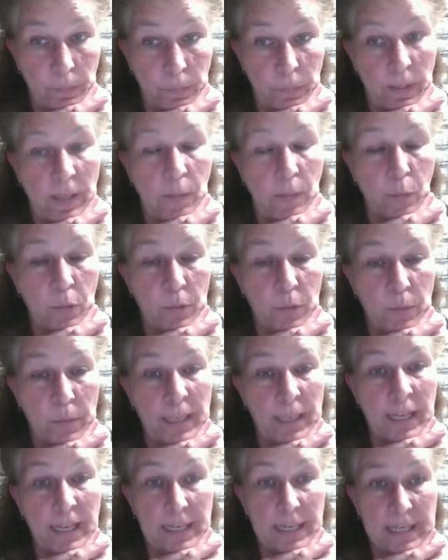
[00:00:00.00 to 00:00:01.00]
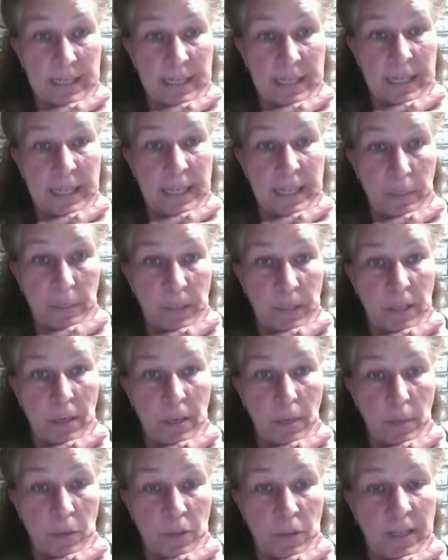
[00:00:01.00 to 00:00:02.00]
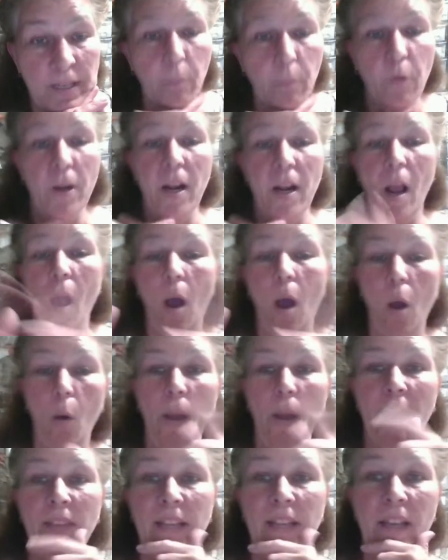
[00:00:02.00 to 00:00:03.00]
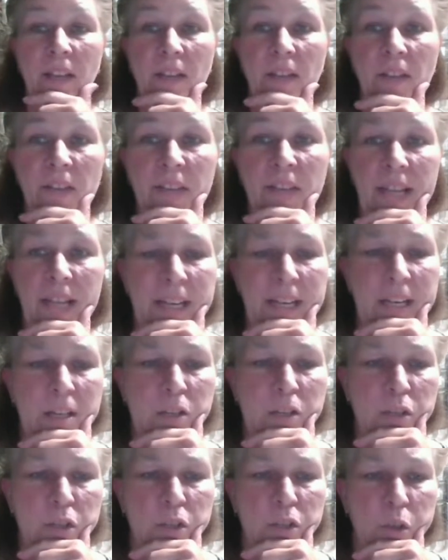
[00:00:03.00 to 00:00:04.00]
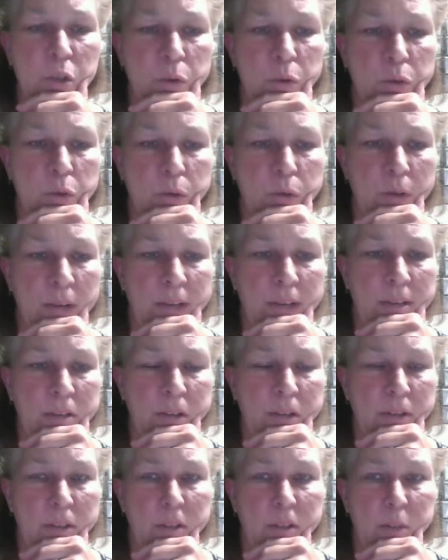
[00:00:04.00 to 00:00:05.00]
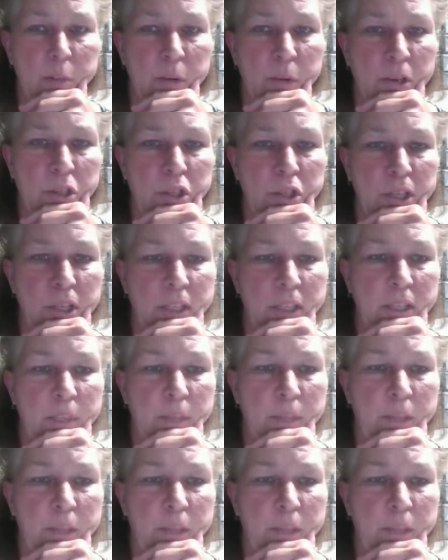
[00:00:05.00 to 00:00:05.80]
It would be nice to keep the numbers separate. Oh, and the other thing I didn't show you guys on the spreadsheet, let me